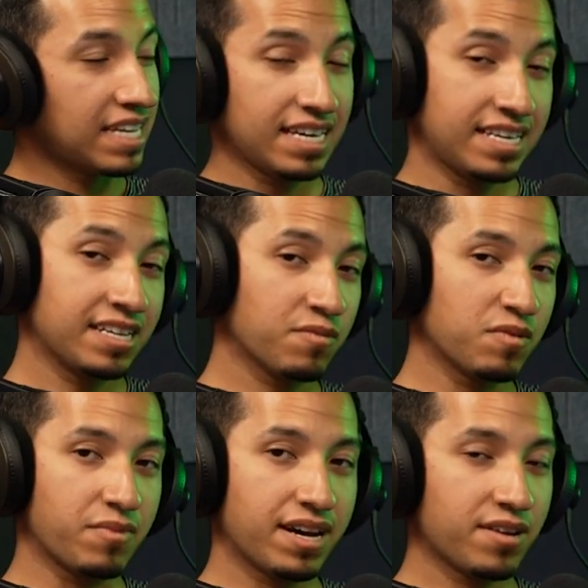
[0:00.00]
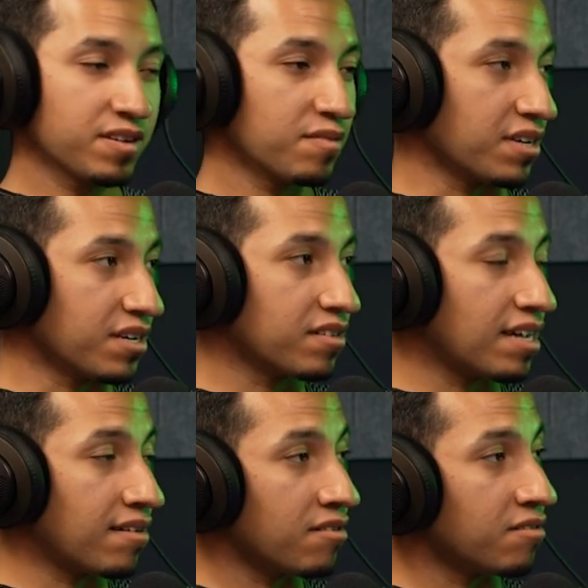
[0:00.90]
And it could be bad or it could be good. I
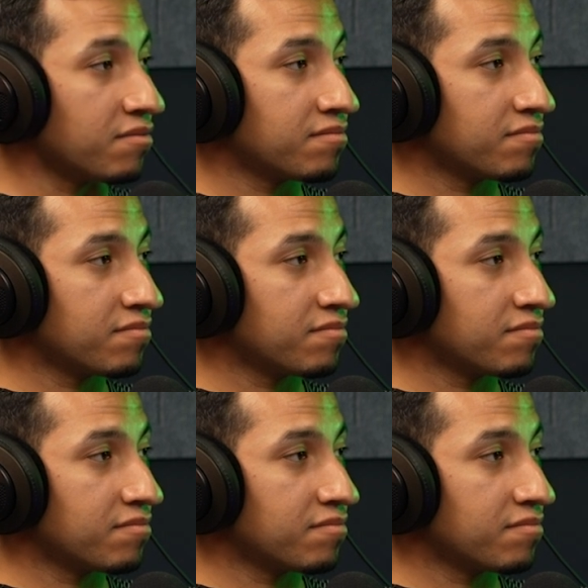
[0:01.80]
don't know.